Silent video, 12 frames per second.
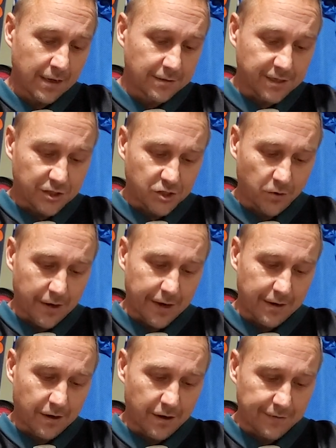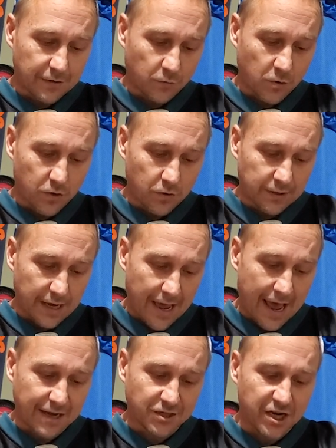Detroit on the road
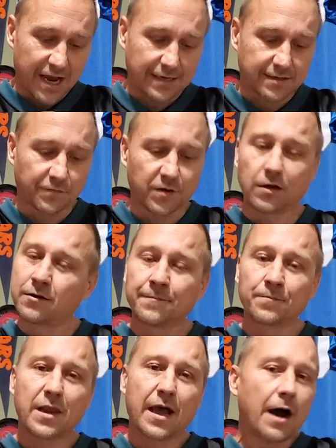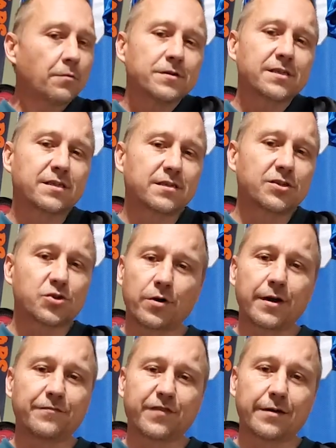at Jacksonville. How is
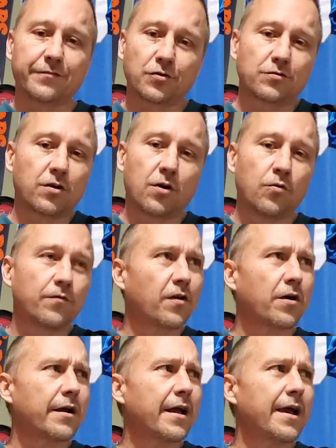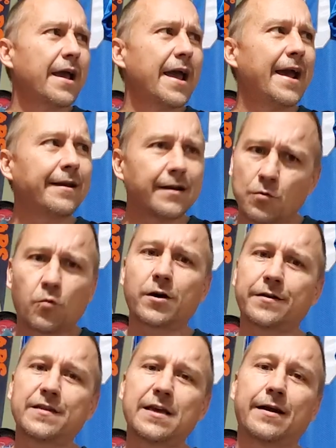Detroit favored over anyone
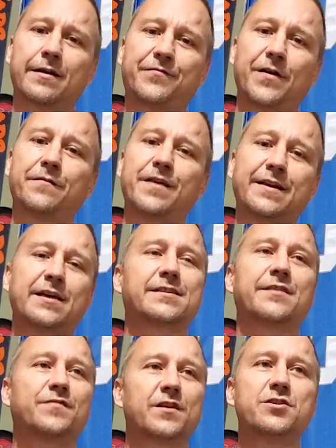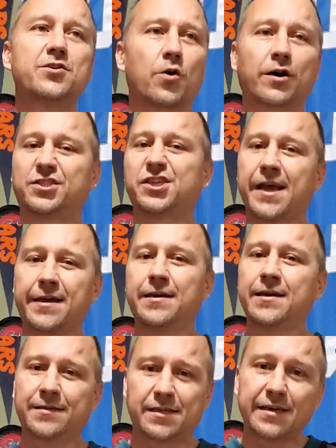in the NFL that isn't the New York
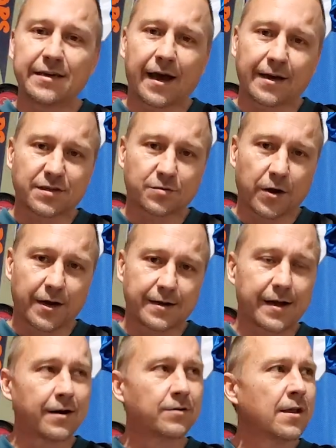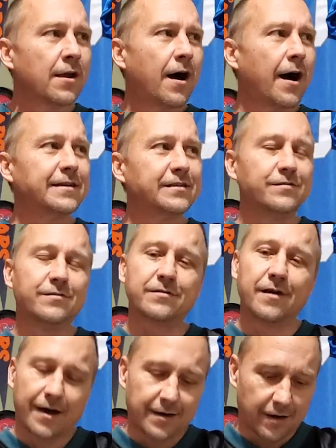Jets right now? I do
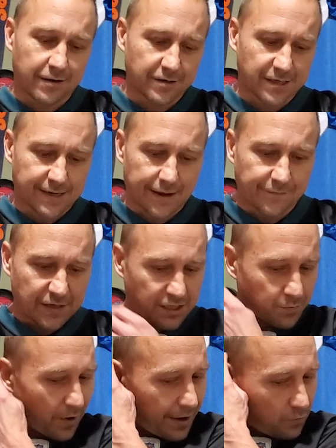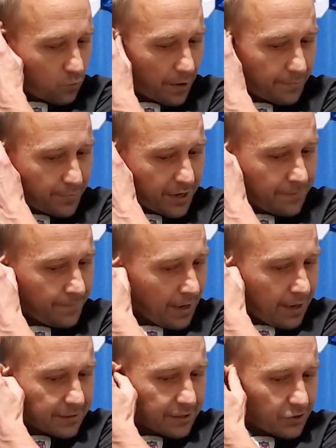not understand the spread one bit.
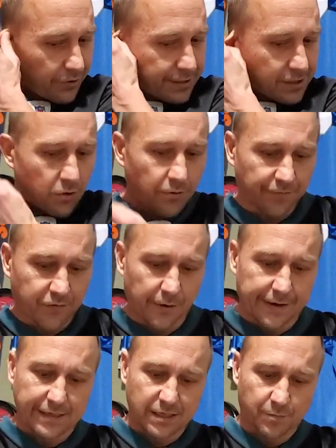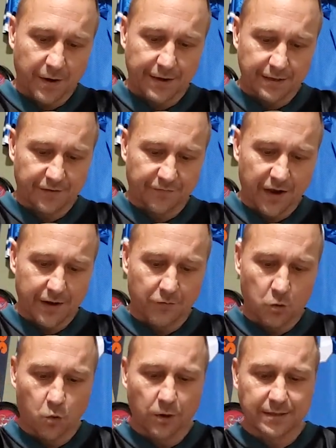Detroit's 0-4 against spread as a
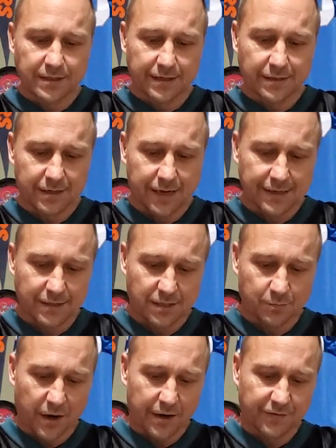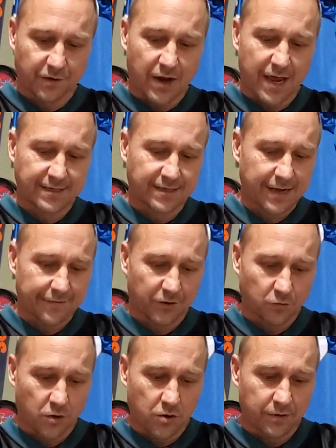favorite, 1-6 against spread their last
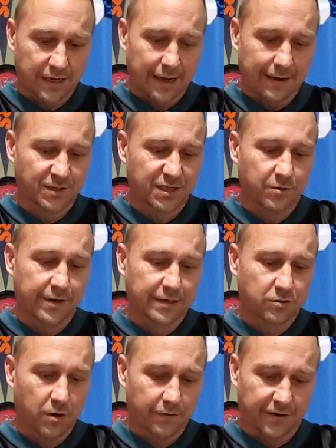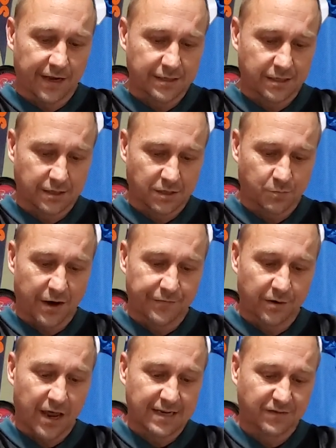7 road games, 3-12 against the spread
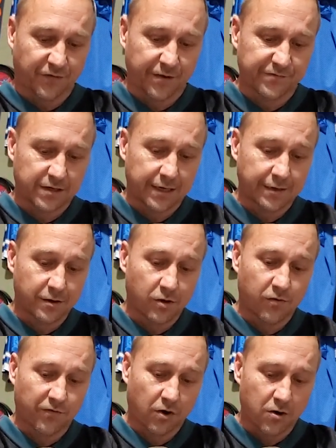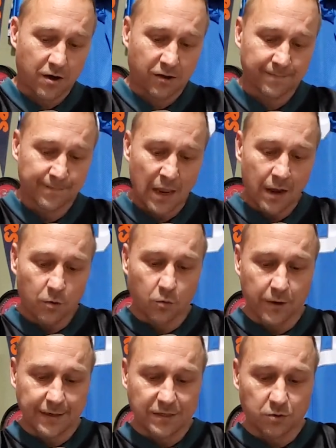their last 15 overall,
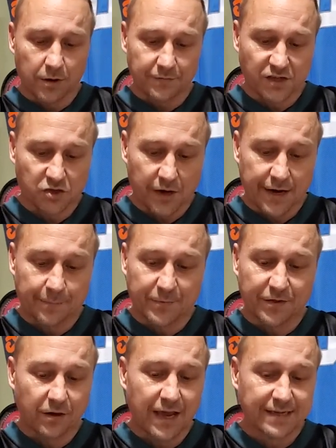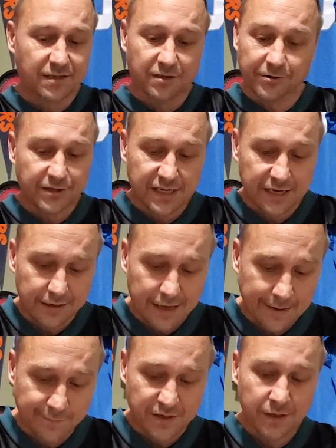1-12 straight up in their last 13
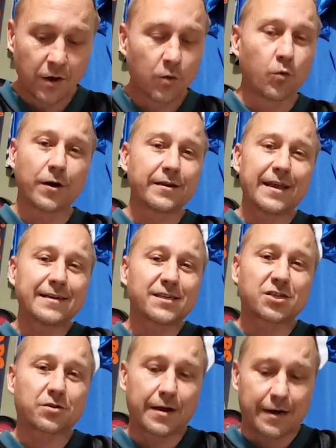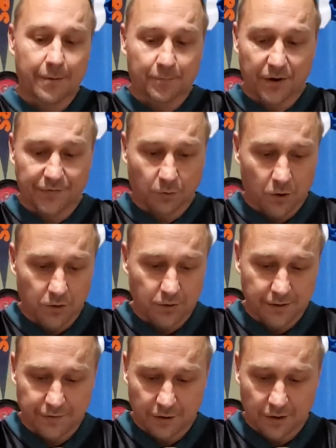games, 1-8 straight up on the road
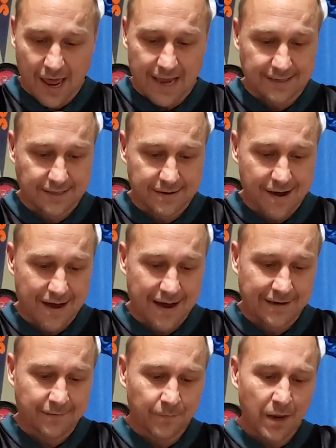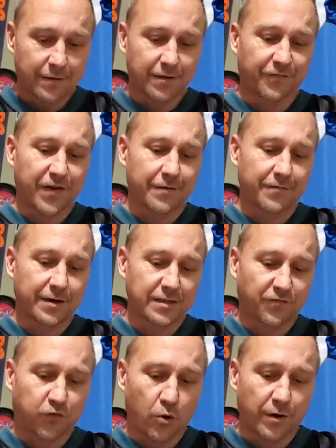in their last 9. The favorite is
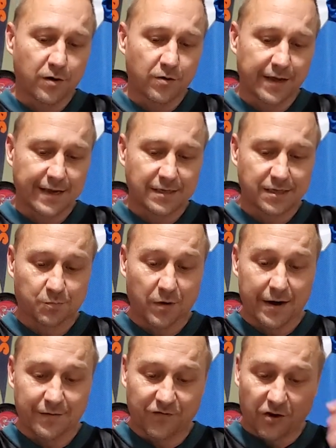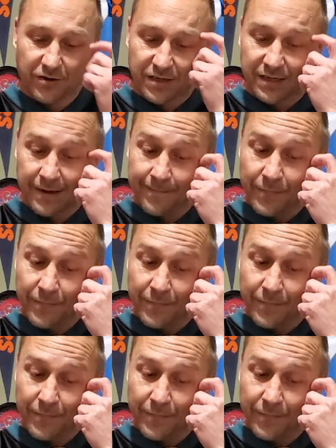4-0 against spread versus